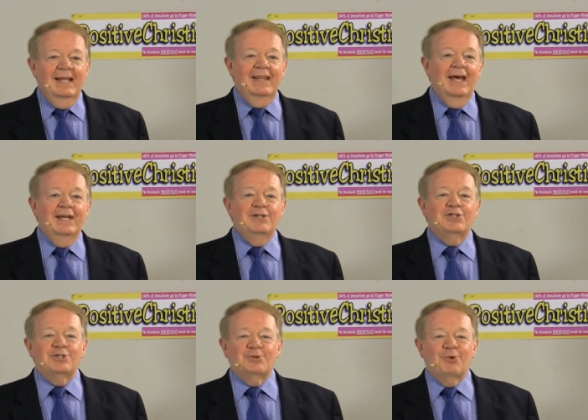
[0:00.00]
that is
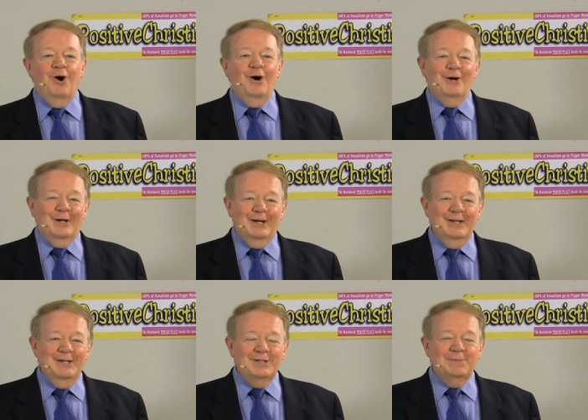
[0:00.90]
strong
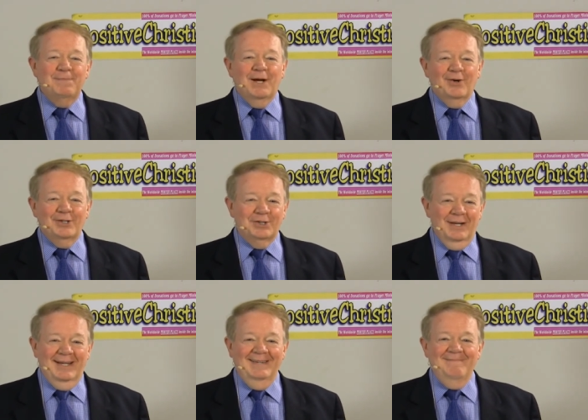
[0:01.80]

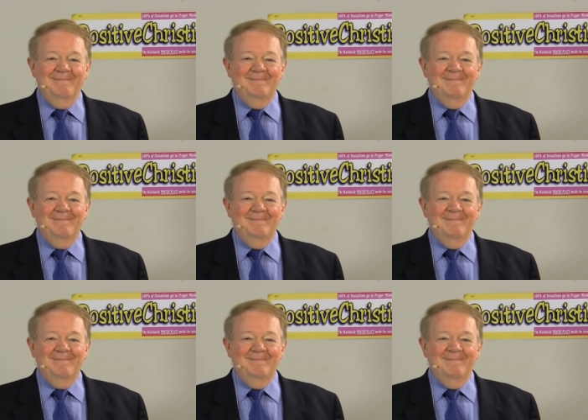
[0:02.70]
spiritually.